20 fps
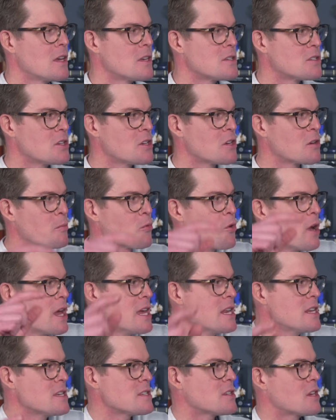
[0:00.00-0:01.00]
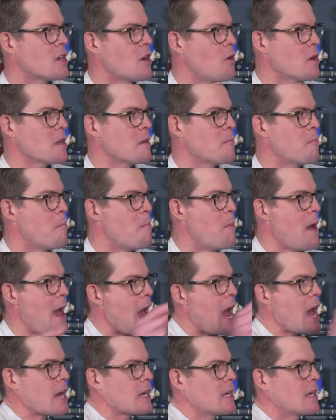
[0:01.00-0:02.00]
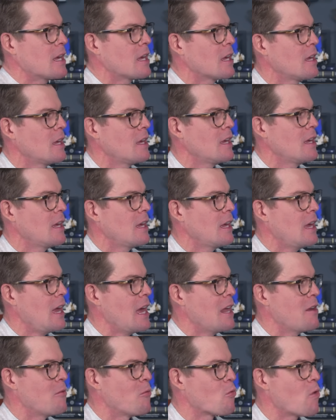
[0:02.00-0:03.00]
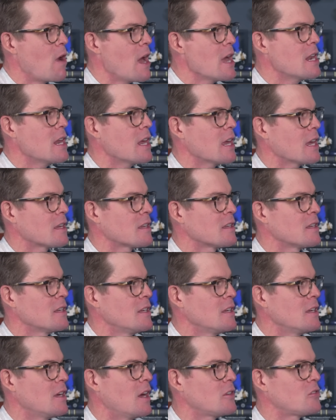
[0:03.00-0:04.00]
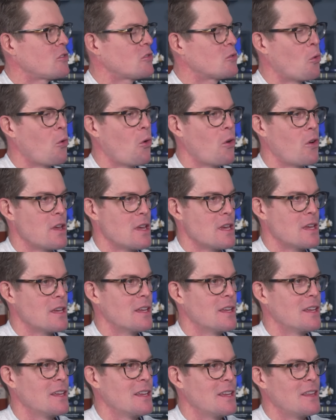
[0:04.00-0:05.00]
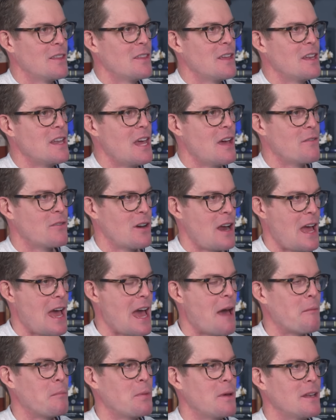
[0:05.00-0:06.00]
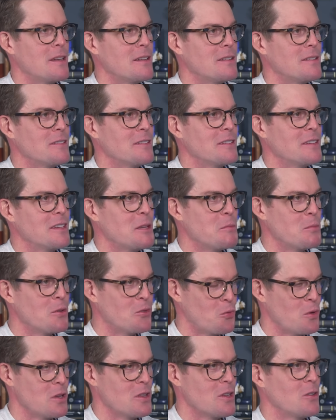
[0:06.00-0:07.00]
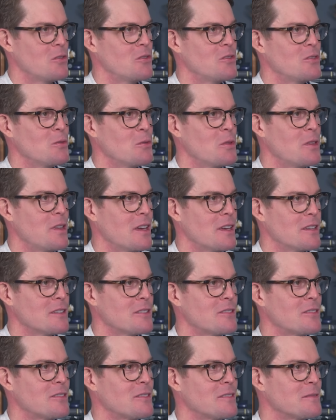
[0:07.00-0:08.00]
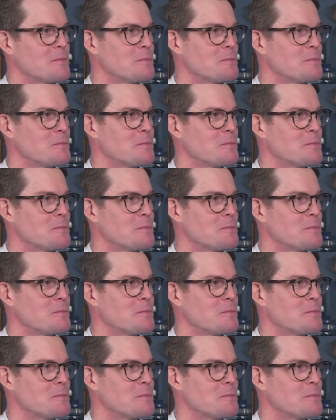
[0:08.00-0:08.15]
So your brain is going back and writing a story that never happened in between those two things